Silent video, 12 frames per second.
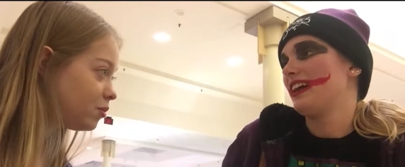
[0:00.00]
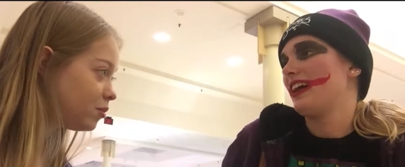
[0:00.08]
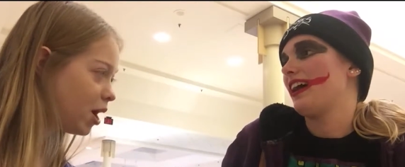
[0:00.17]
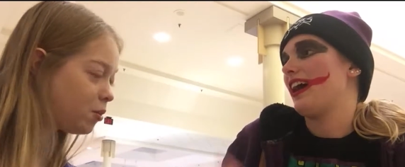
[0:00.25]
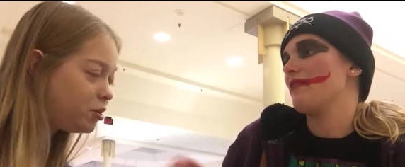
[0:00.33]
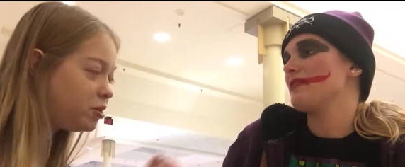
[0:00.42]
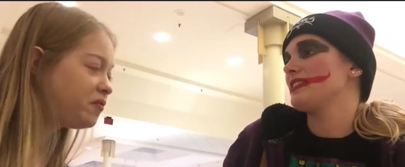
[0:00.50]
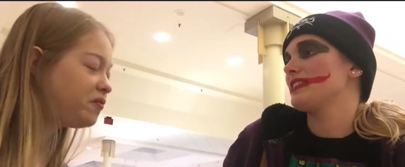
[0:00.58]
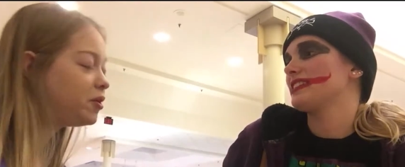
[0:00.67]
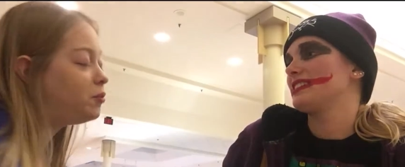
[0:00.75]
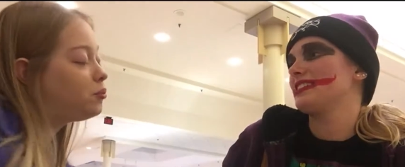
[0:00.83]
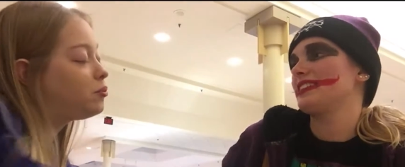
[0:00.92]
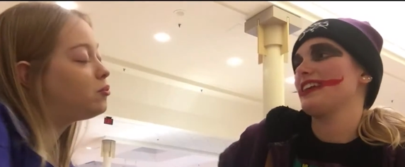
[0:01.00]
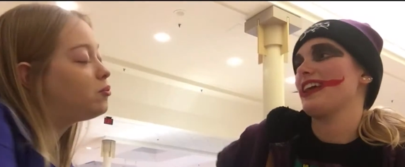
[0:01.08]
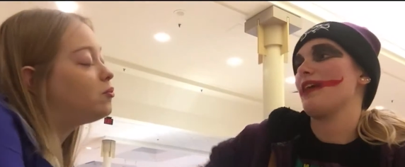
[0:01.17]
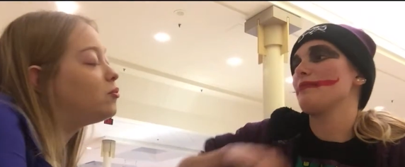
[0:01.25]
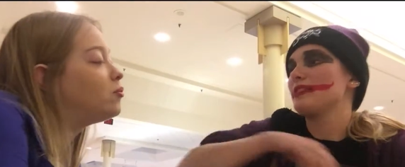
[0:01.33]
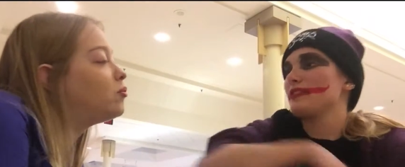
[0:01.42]
Speaker 1: How are you different?
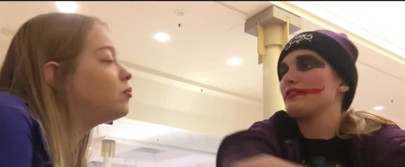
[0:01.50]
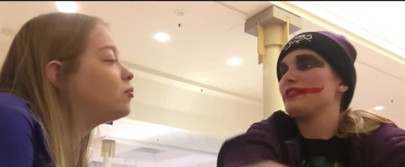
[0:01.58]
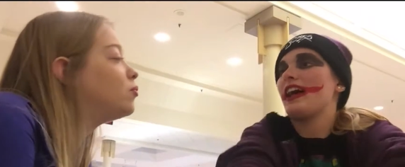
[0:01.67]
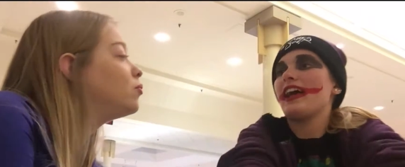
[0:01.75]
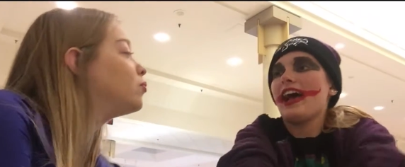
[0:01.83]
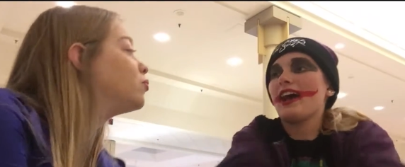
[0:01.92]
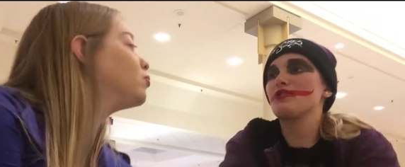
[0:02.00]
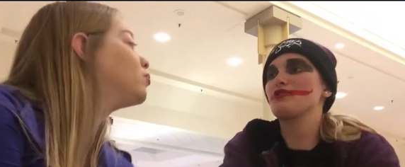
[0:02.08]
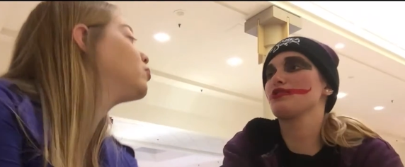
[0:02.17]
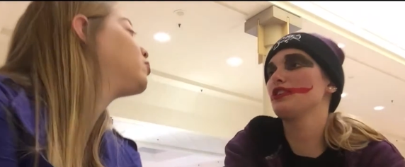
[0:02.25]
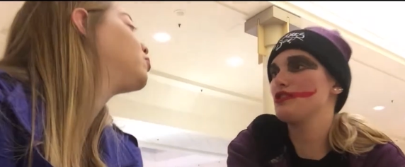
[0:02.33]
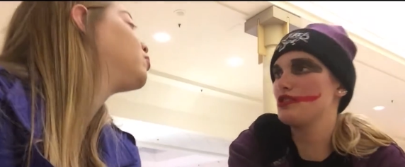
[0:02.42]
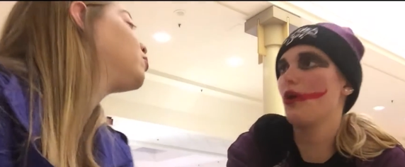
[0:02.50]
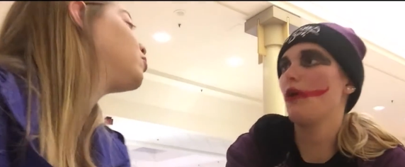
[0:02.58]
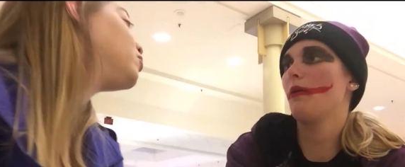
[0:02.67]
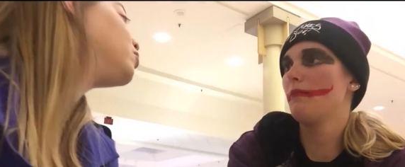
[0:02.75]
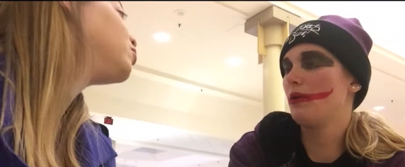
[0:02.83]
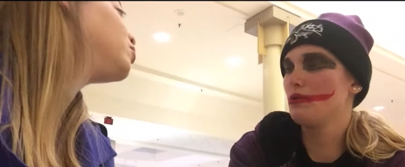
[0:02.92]
How am I different? I actually show
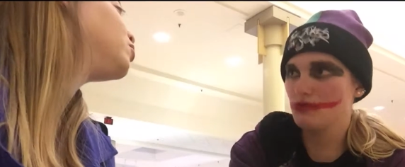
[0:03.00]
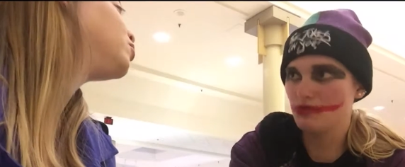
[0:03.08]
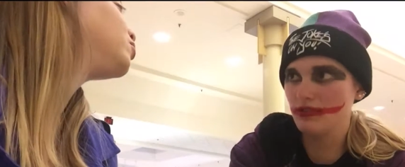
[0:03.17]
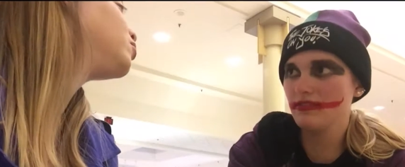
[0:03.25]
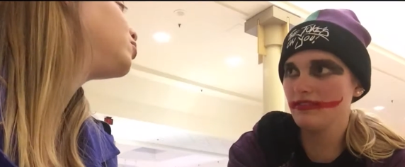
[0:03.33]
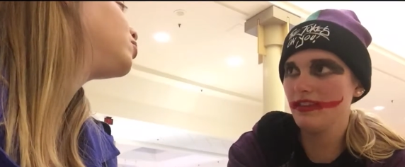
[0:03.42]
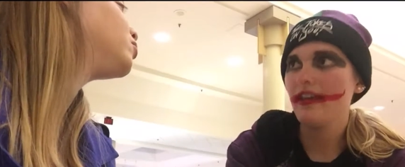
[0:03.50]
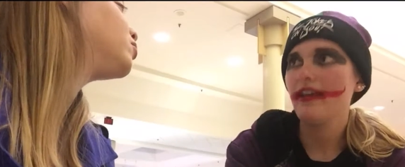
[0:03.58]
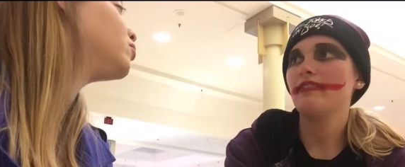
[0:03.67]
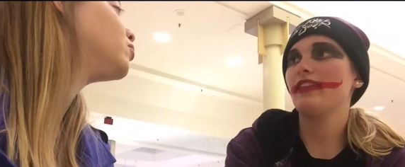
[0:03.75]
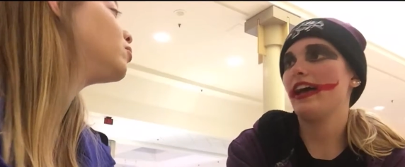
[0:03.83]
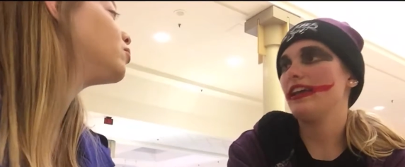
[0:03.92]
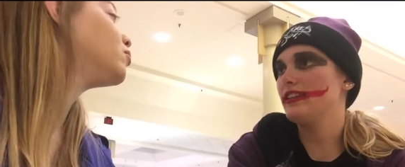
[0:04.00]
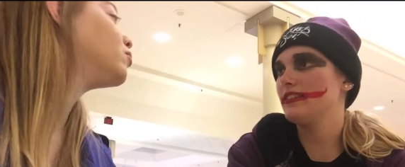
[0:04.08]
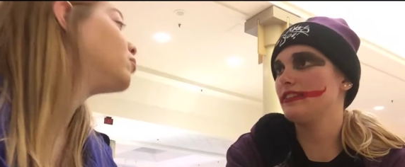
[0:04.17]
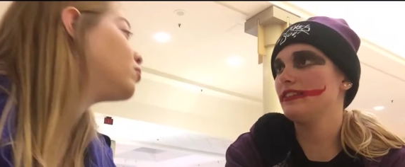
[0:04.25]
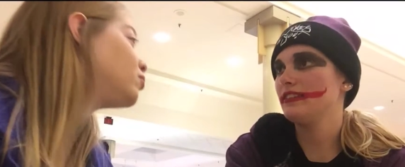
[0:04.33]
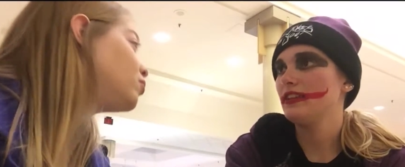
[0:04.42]
emotion that
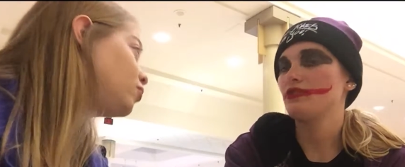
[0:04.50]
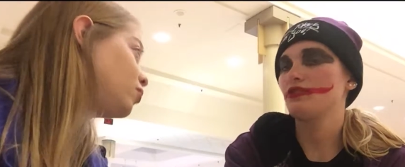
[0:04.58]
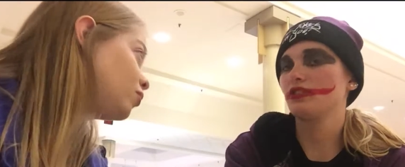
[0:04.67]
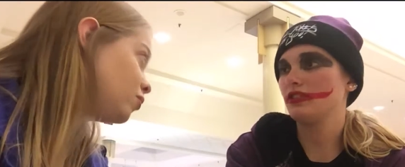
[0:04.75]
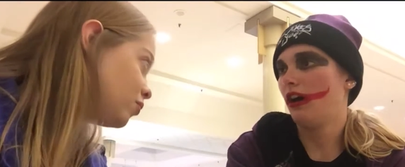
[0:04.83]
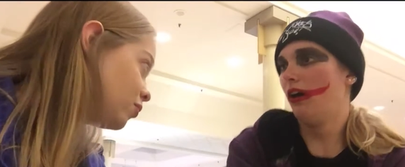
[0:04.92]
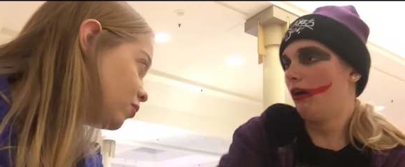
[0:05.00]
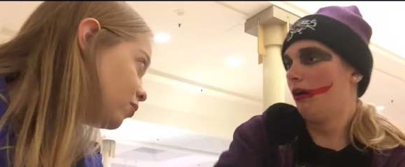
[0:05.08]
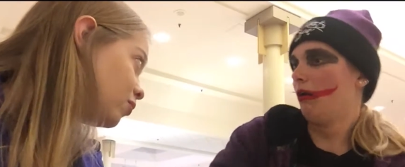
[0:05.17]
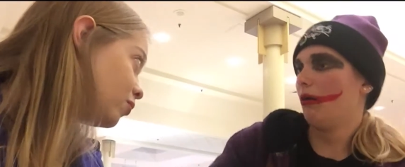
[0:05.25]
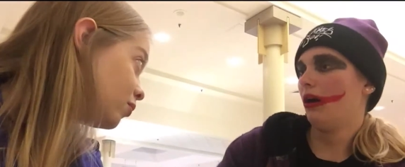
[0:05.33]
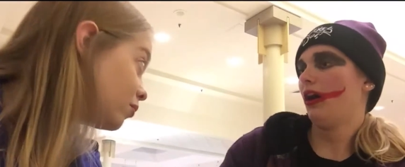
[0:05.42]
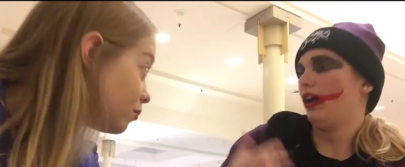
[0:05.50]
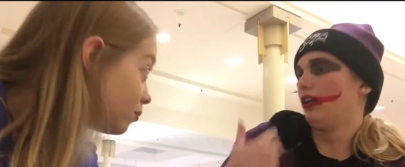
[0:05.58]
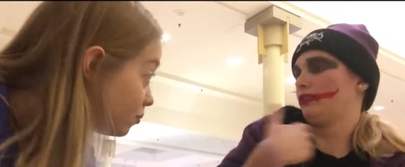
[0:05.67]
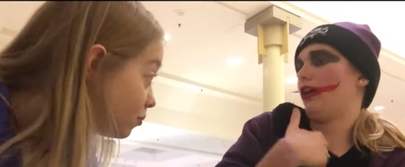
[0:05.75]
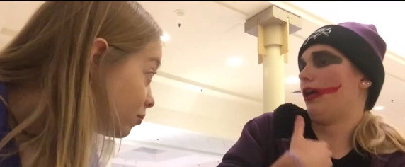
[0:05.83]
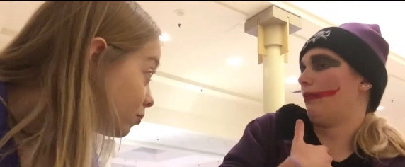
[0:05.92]
isn't just, oh,
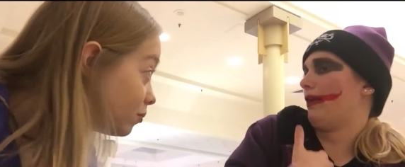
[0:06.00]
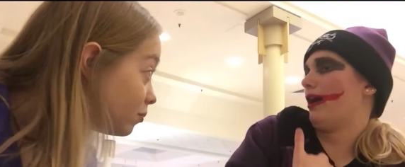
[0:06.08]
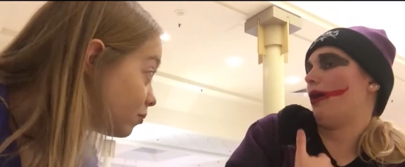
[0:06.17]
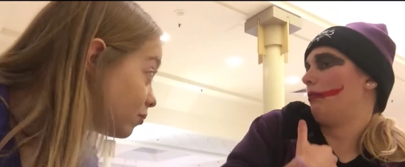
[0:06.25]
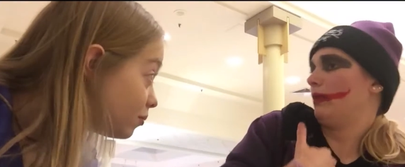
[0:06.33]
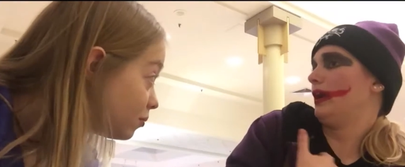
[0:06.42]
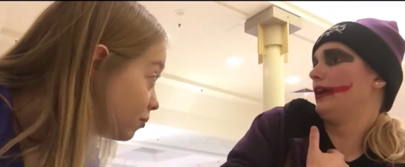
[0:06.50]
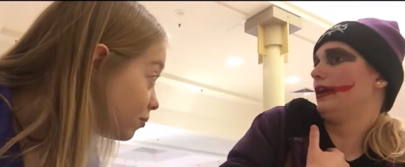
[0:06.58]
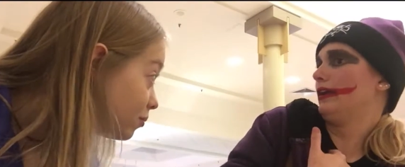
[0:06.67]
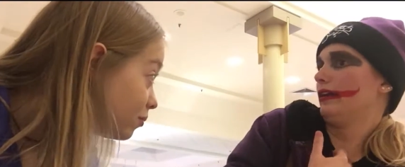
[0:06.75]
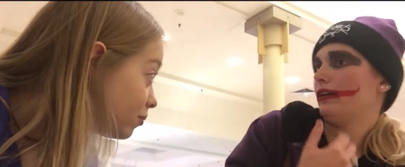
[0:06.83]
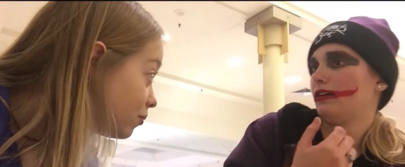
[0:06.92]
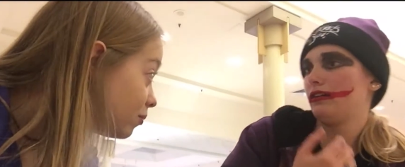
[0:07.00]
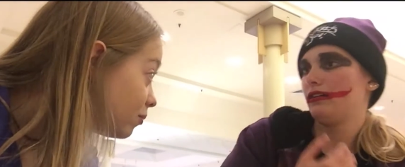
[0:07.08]
it's all about me.